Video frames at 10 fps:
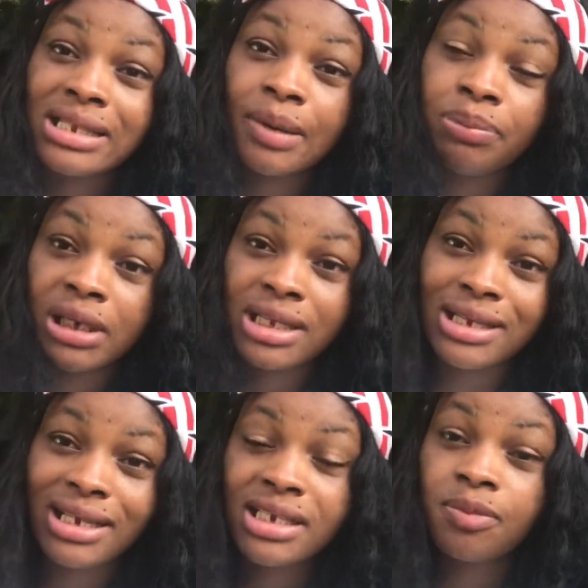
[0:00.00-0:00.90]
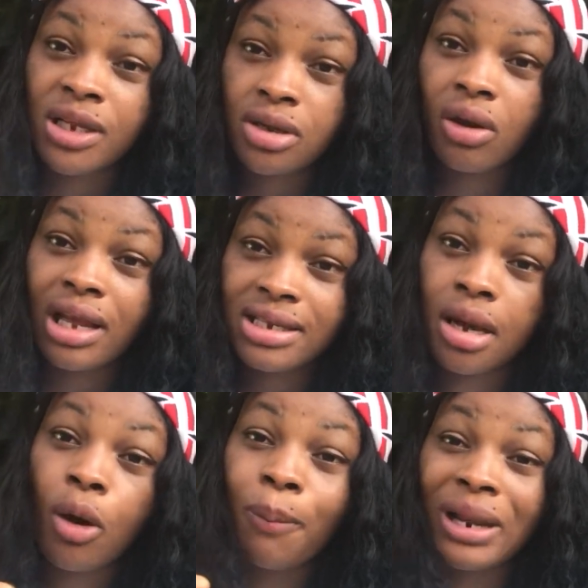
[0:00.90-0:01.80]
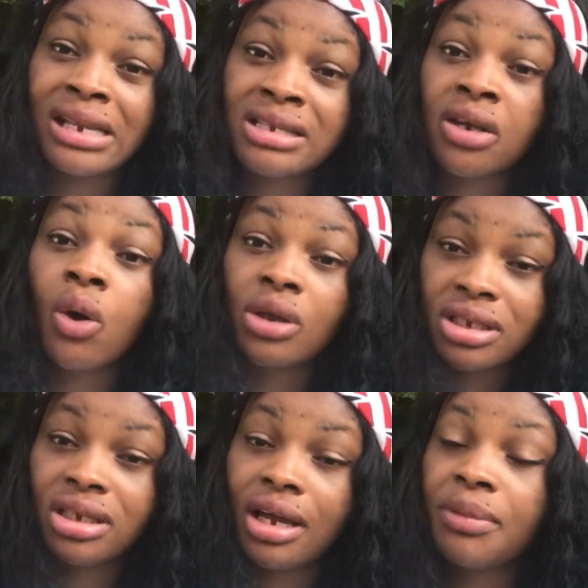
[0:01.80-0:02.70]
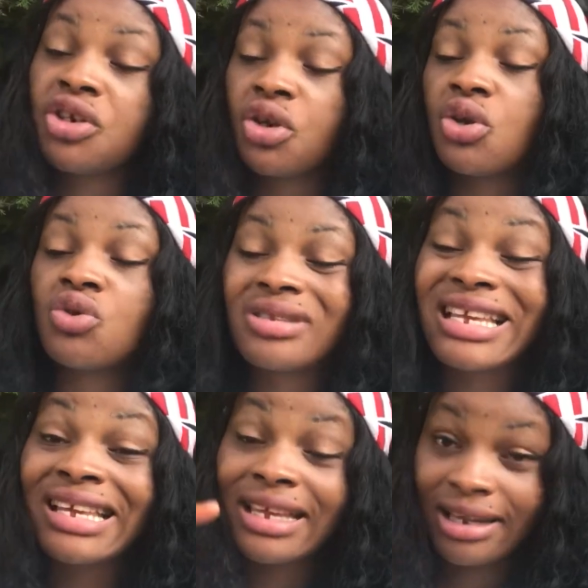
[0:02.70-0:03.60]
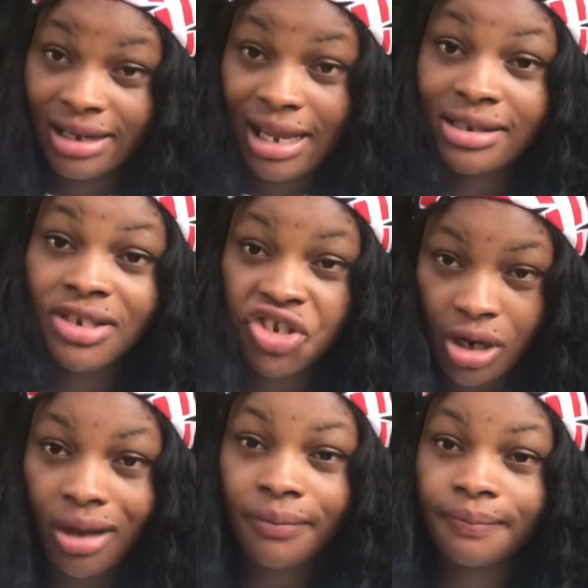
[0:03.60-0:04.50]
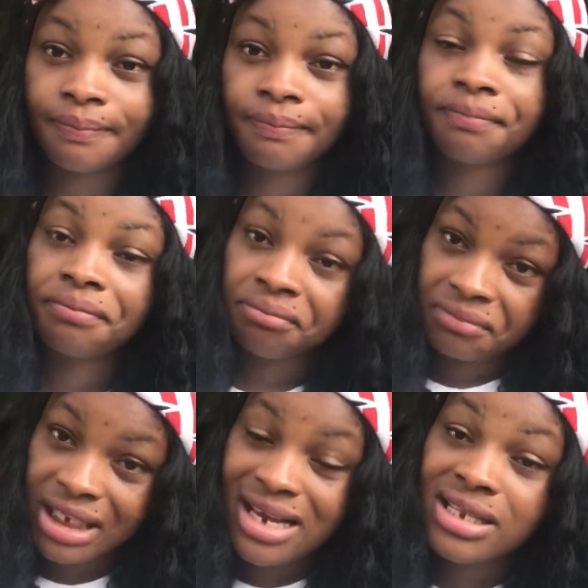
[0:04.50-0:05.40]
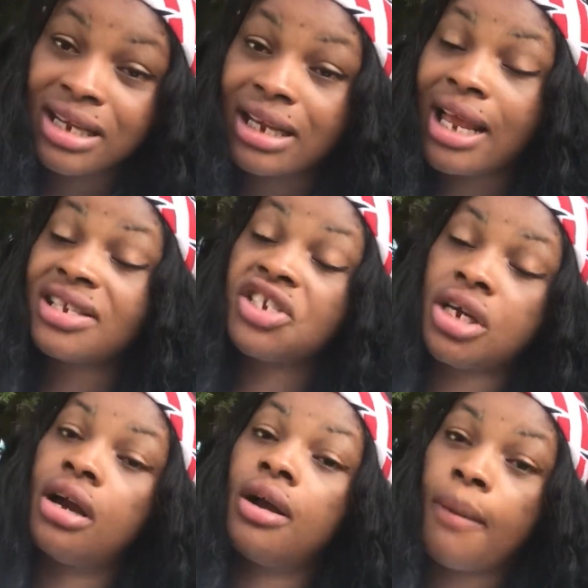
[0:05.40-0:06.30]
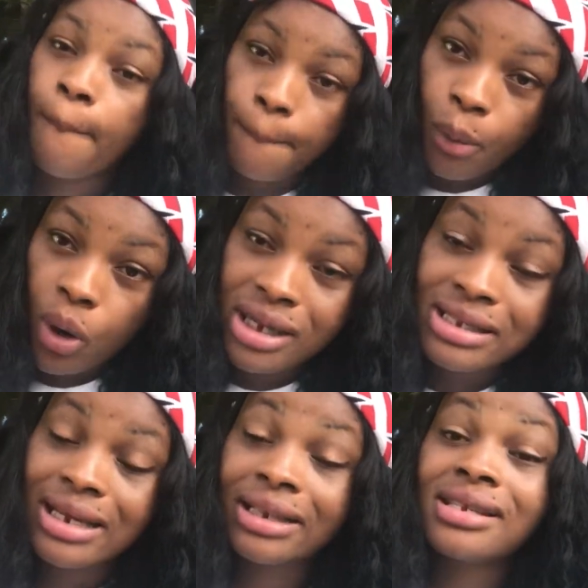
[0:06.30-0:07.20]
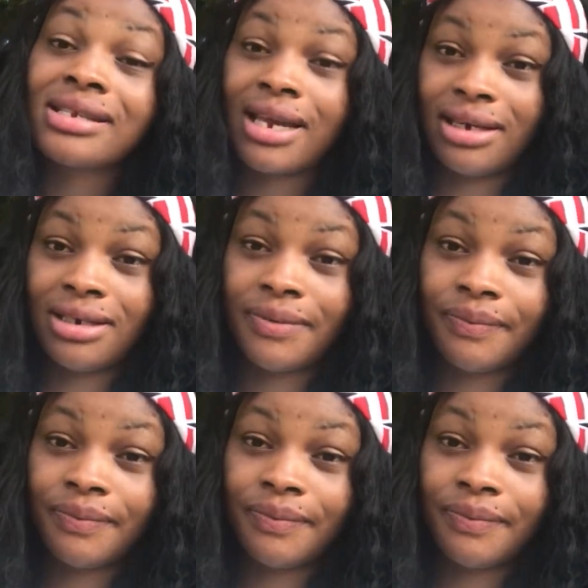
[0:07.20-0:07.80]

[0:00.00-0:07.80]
plate at this particular time, or plastic container. Make sure you use a glass jar. Get a glass jar, pour it inside.